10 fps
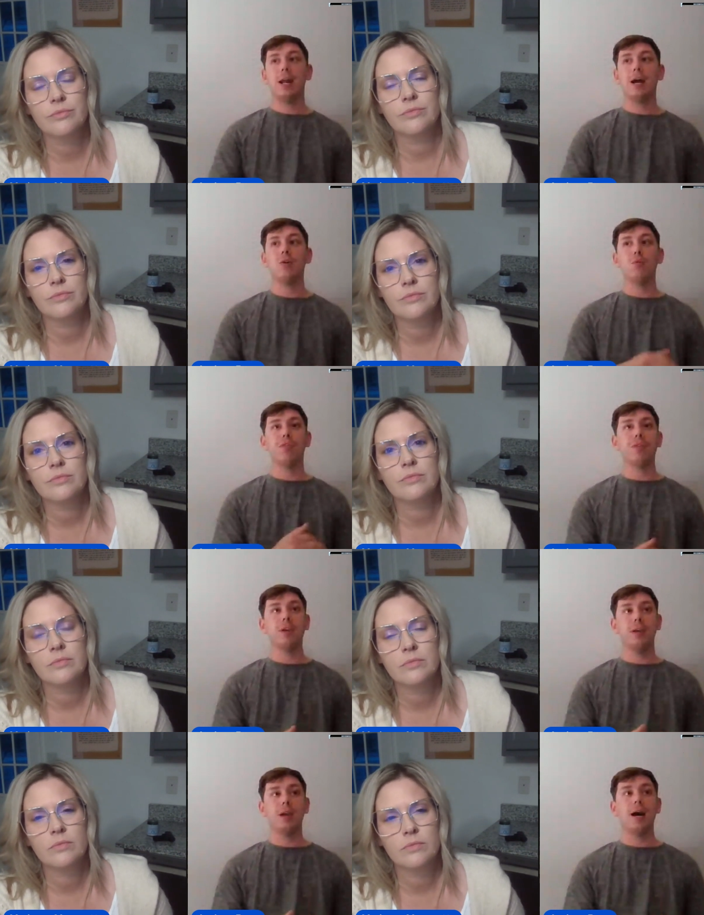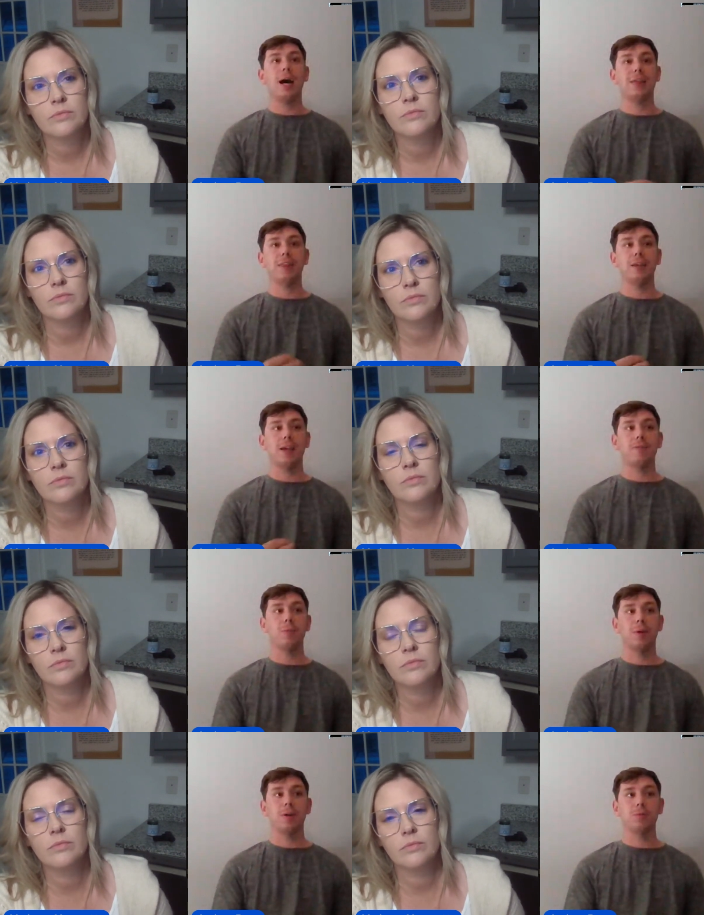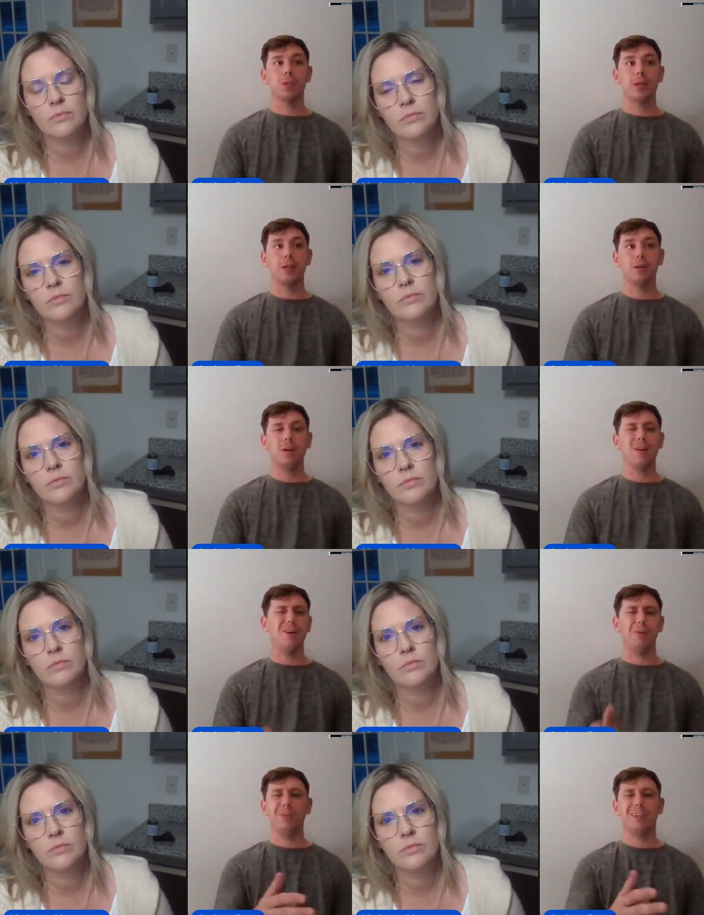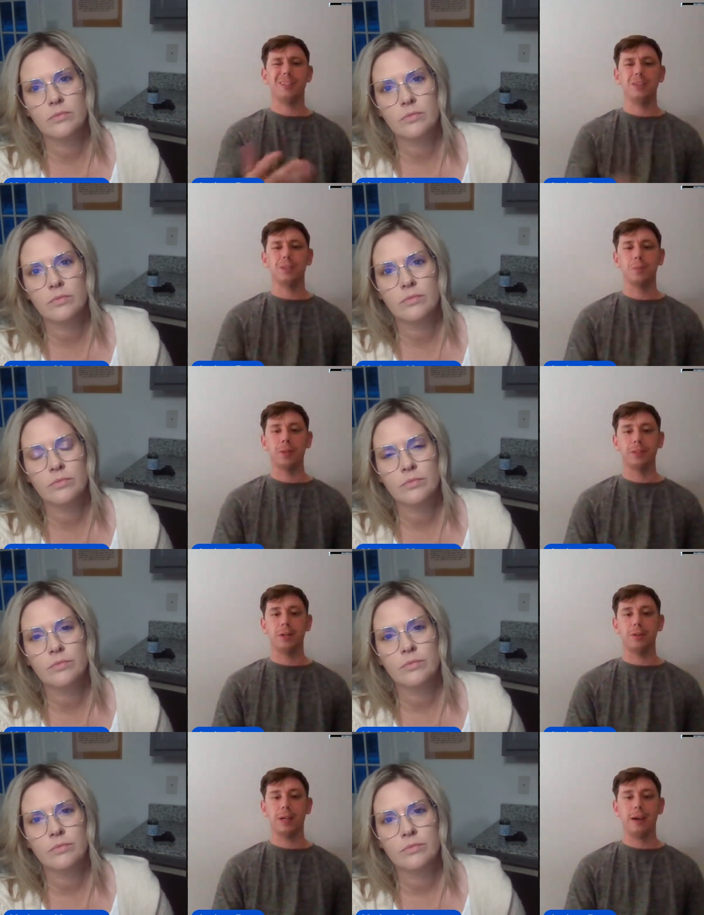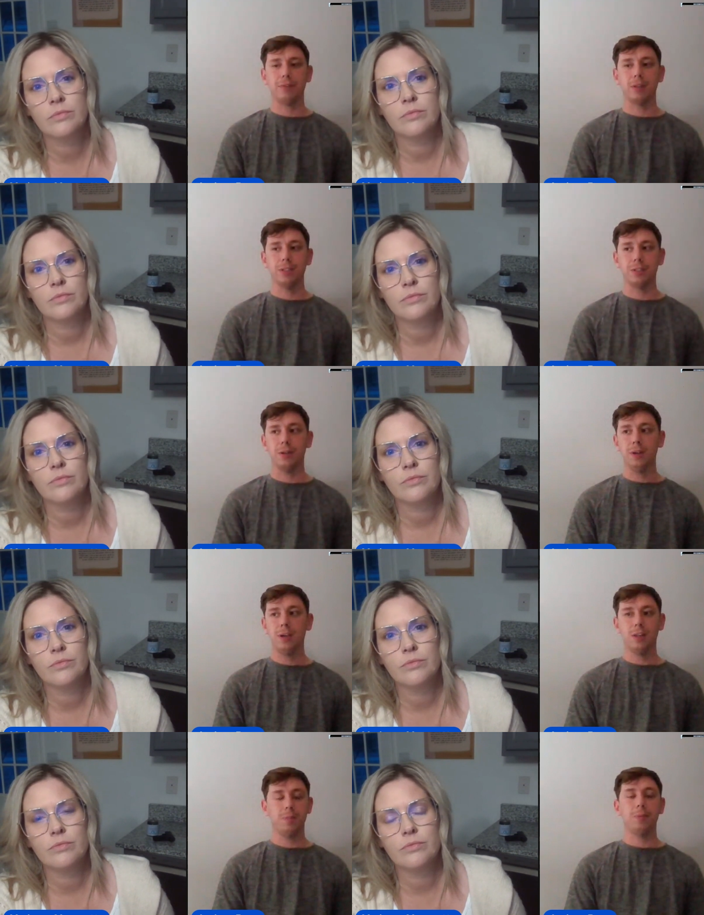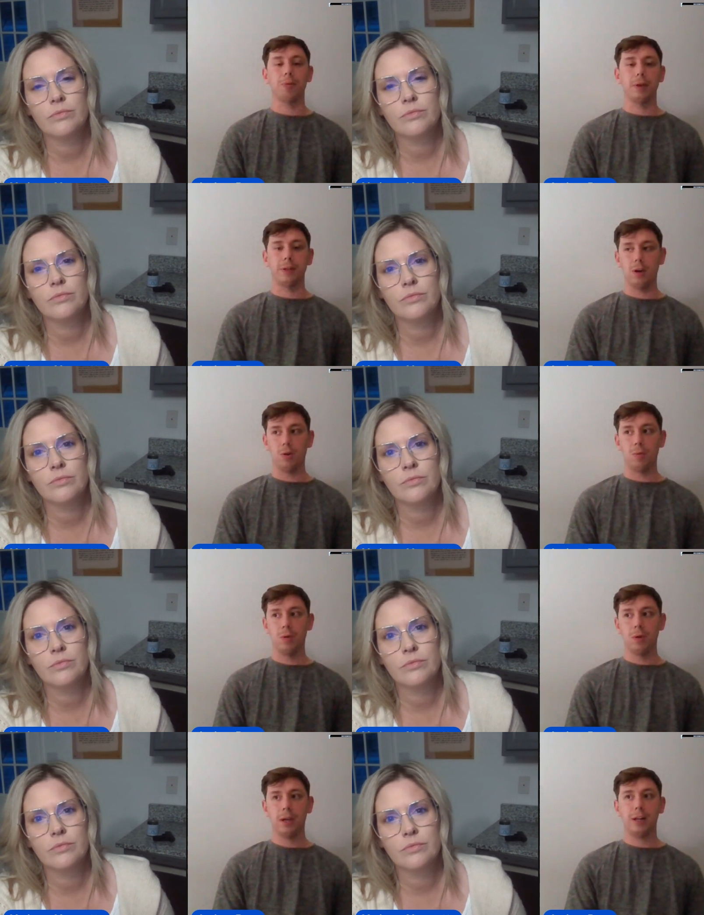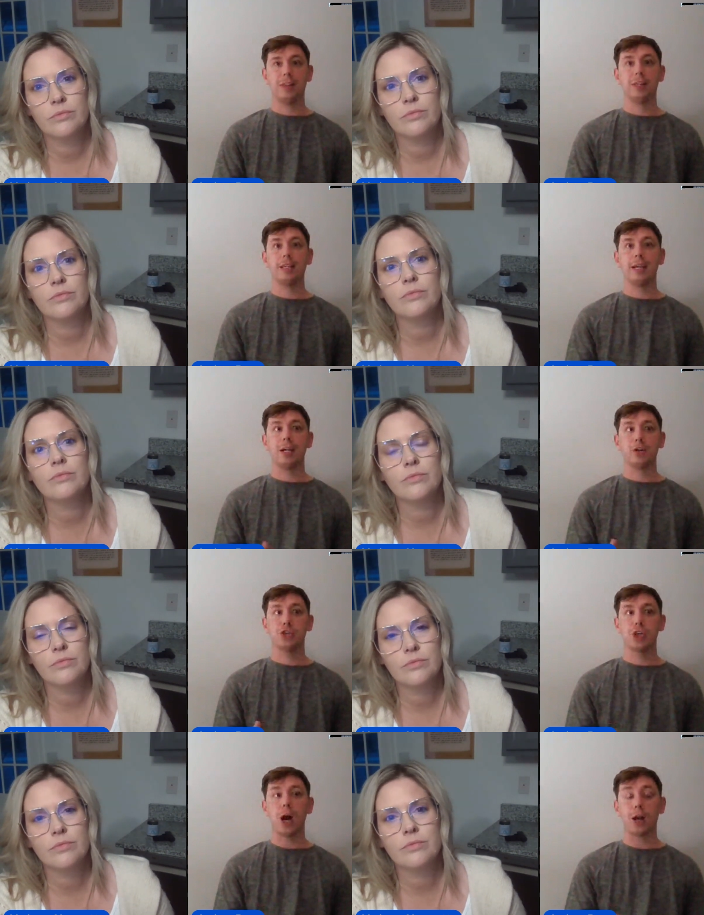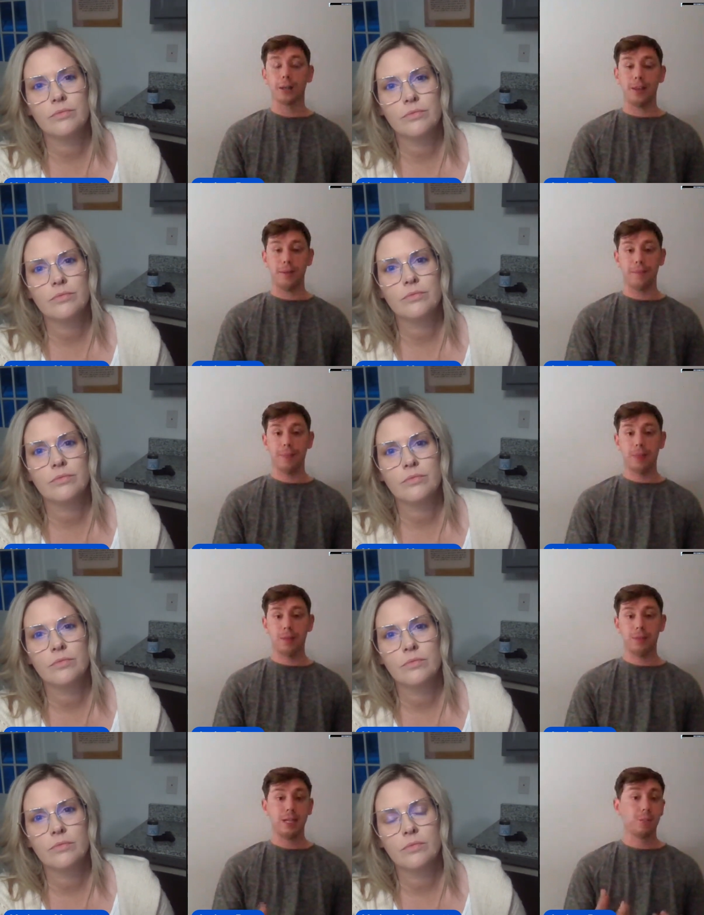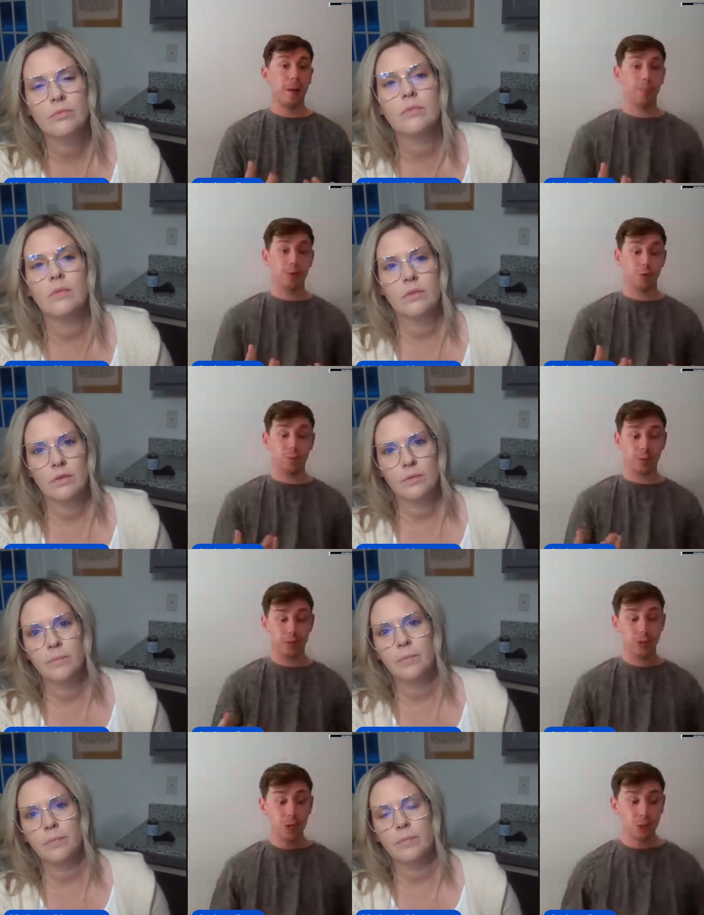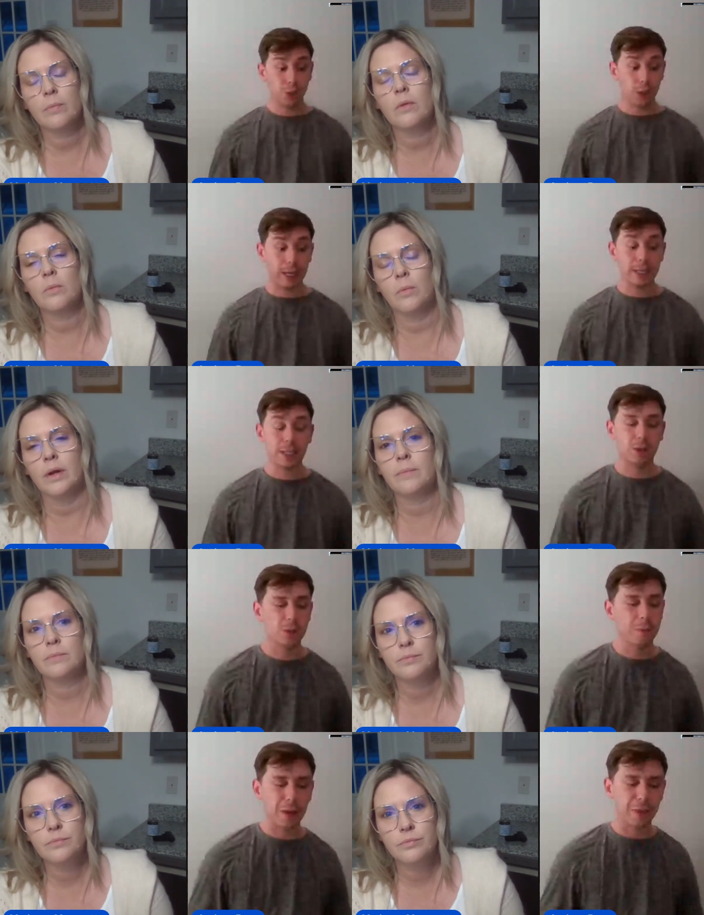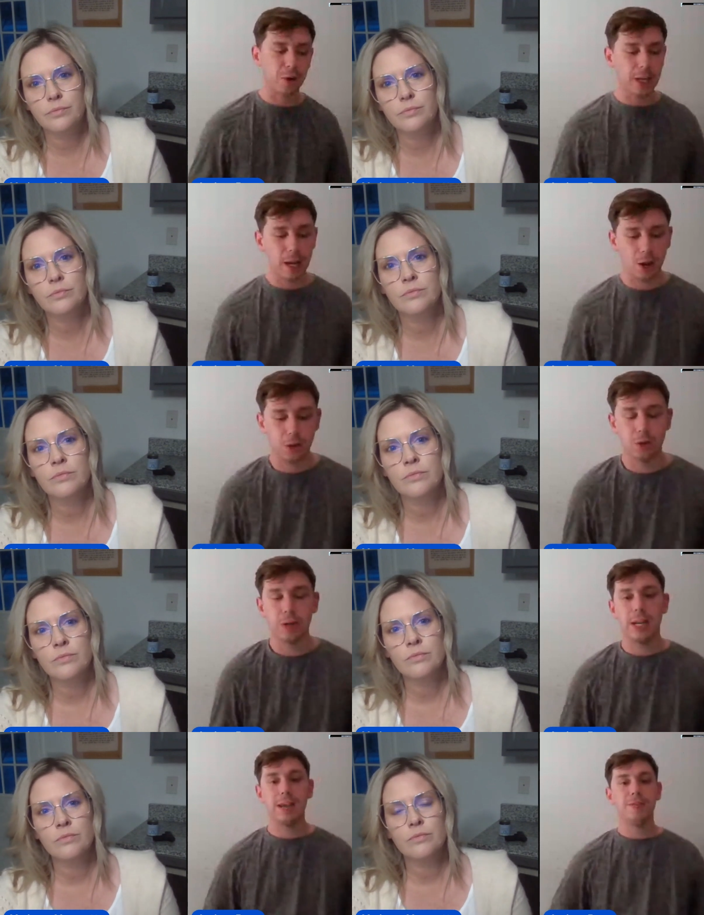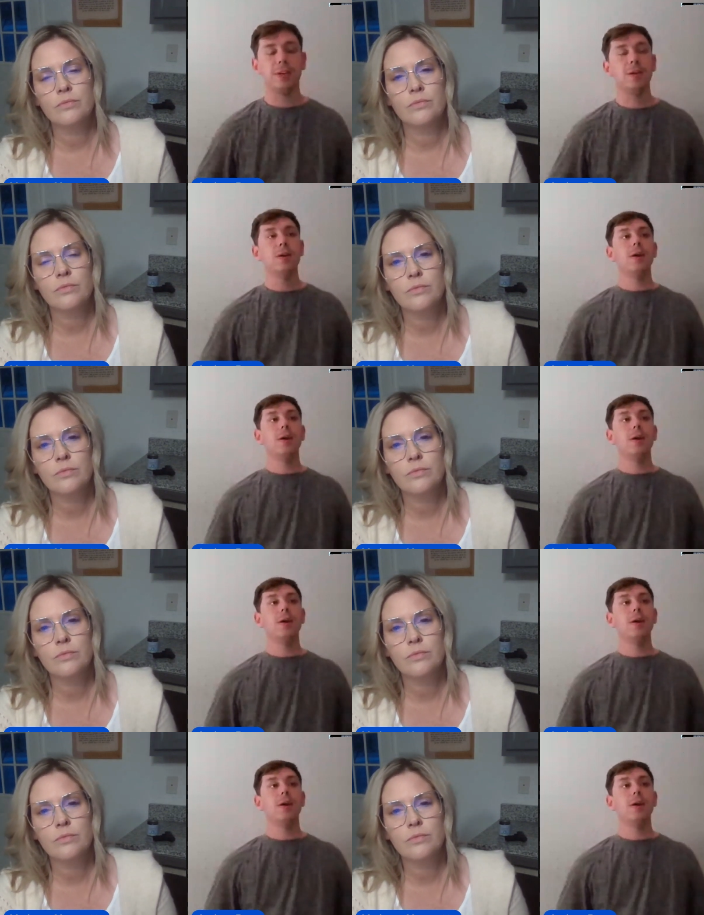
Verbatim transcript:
Speaker 1: and i don't think I, I, think everybody was like oh well that's easy it's military they have to listen and then people are like no and i think that kind of shocked them that's my personal opinion so like i said there's about 3800 navy